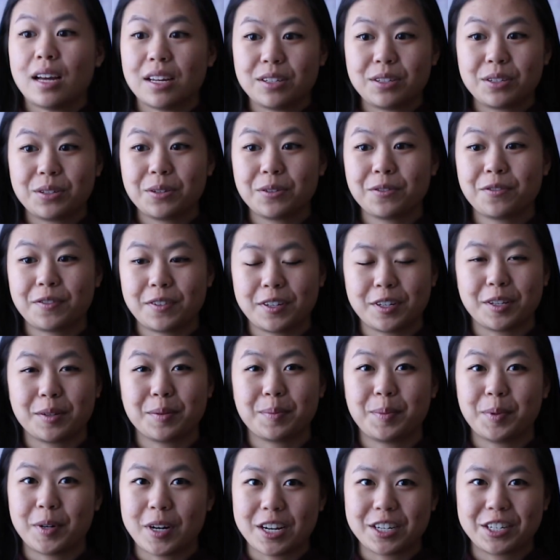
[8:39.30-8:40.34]
I do feel
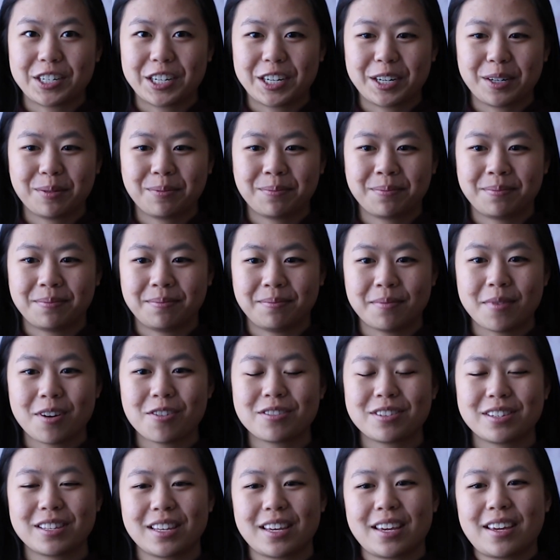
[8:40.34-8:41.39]
pressure,
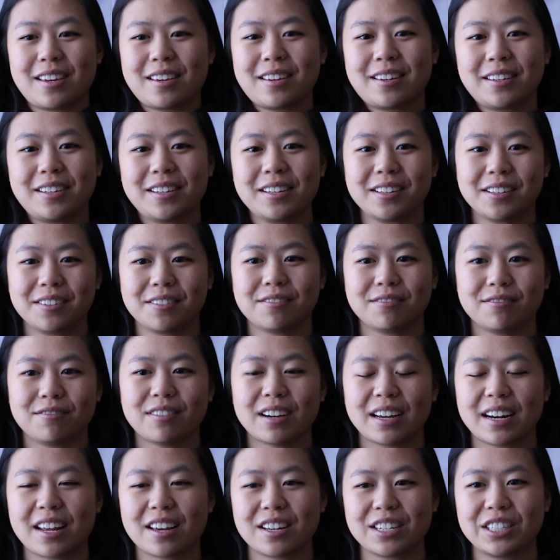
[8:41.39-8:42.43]
mostly
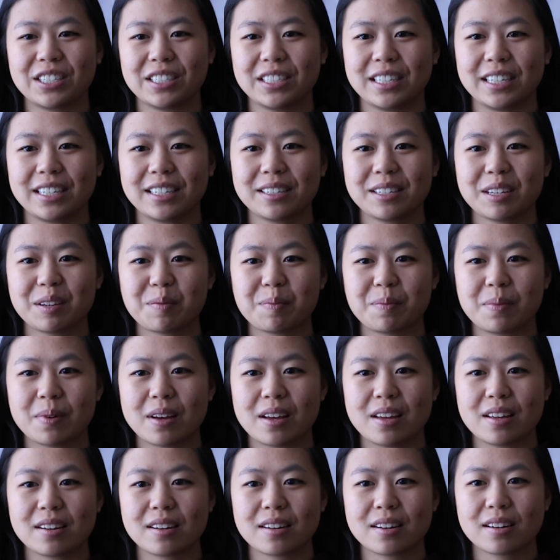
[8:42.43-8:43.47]
financially,
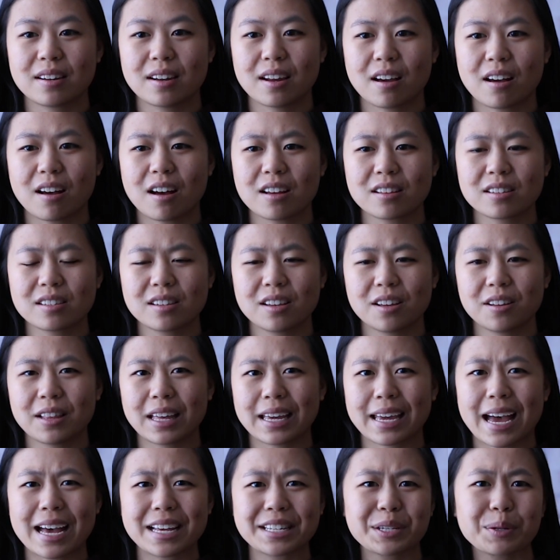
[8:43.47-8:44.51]
but also
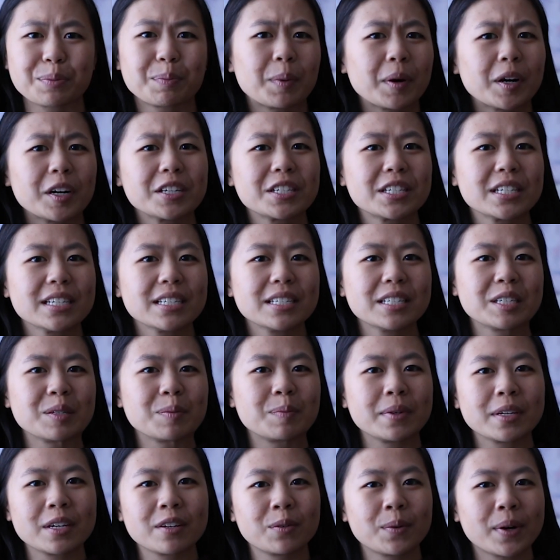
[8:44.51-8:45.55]
like as a person, to
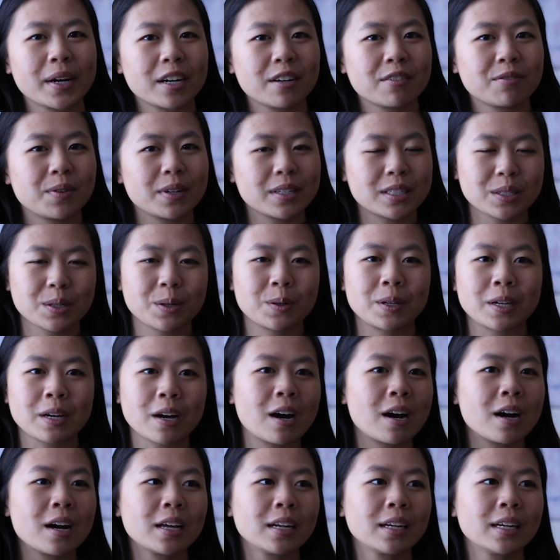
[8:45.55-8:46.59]
be aware of what's going
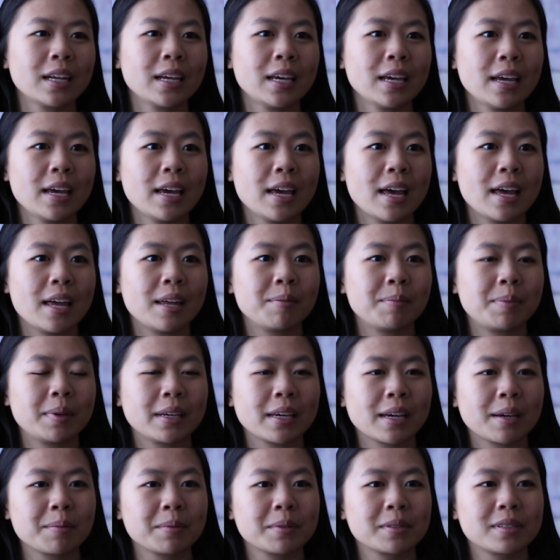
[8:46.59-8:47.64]
on and
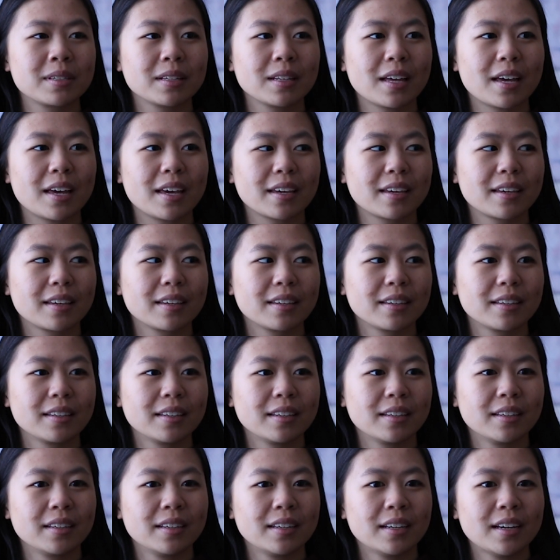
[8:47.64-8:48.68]
being able to like
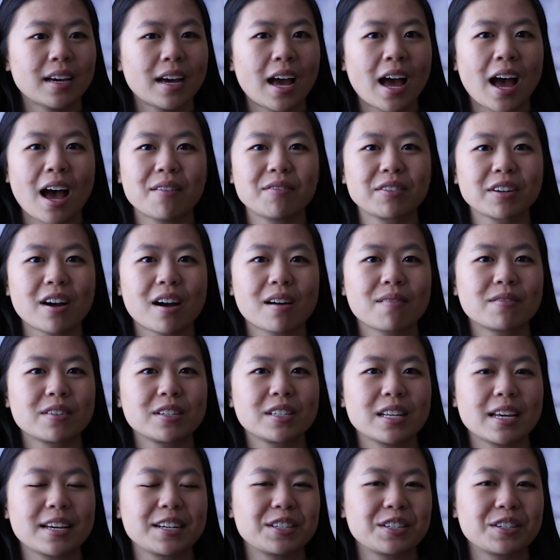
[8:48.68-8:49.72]
have a
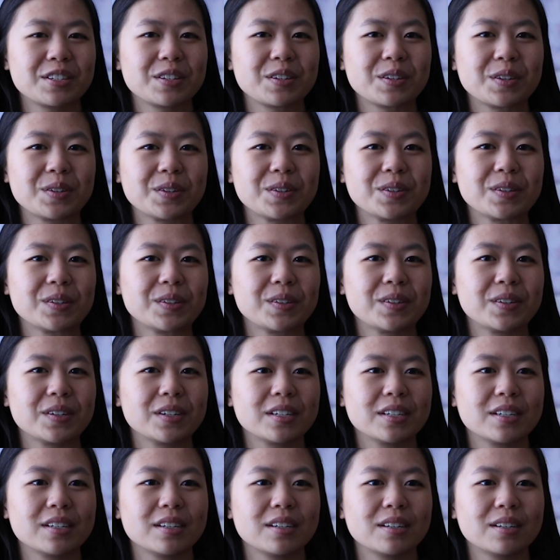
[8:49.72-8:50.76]
conversation
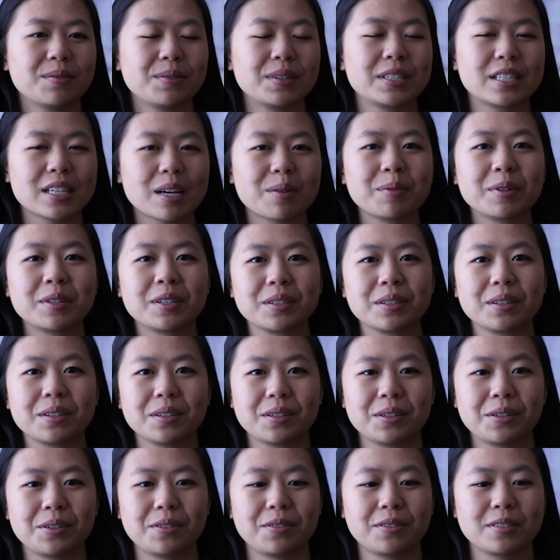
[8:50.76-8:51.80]
with someone
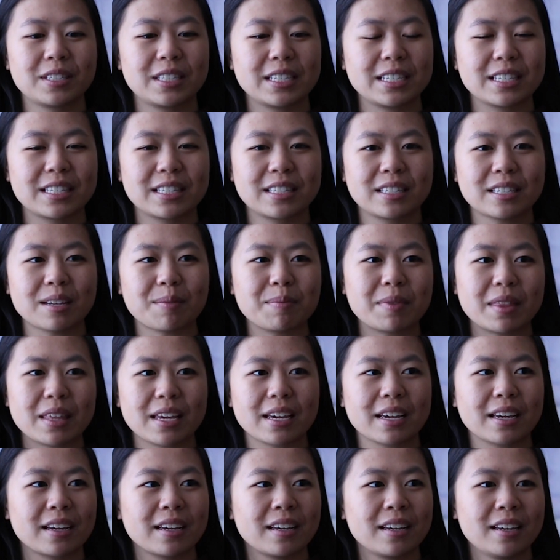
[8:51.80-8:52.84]
who sees
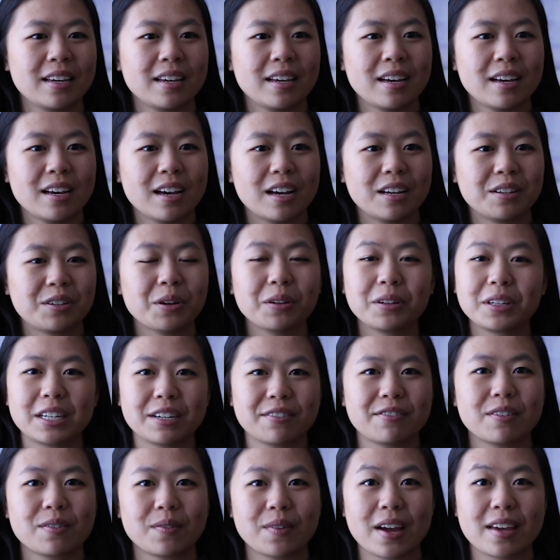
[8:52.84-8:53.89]
something a totally
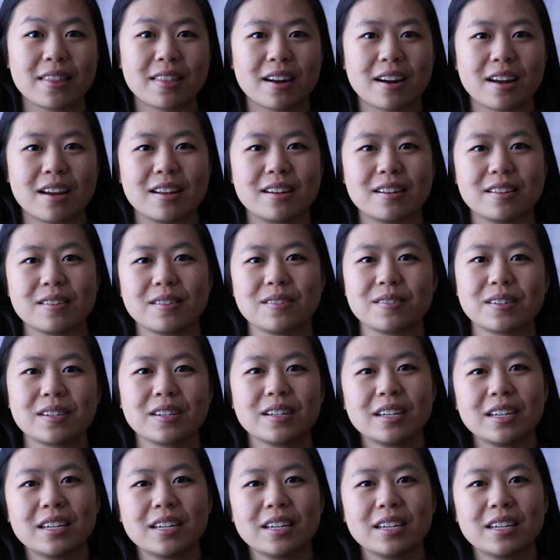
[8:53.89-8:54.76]
different way than I do.